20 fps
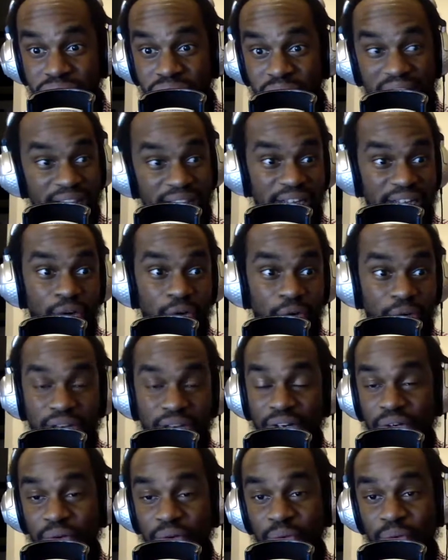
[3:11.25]
I had to go get a
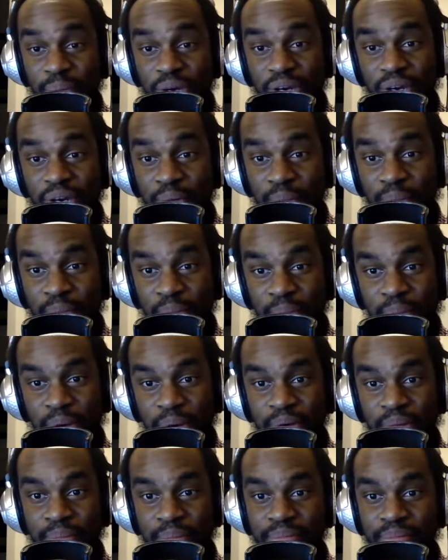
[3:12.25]
new
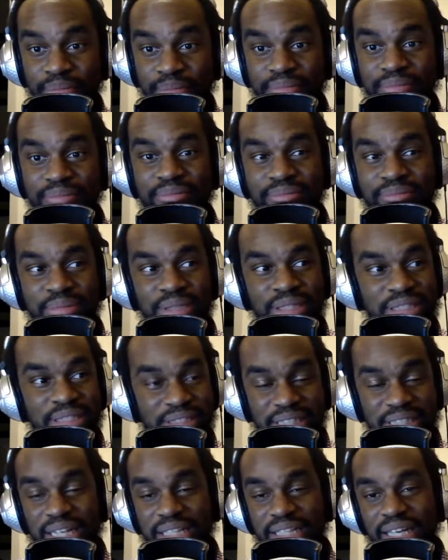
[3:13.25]
modem because
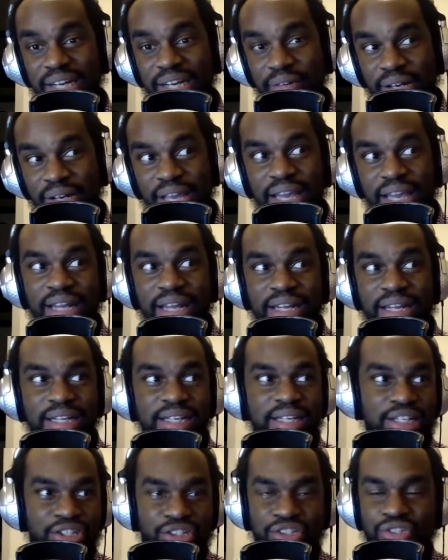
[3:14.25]
it knocked that out, and
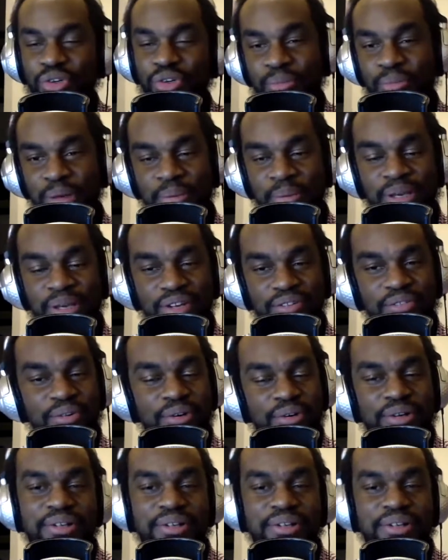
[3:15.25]
it destroyed my PS4.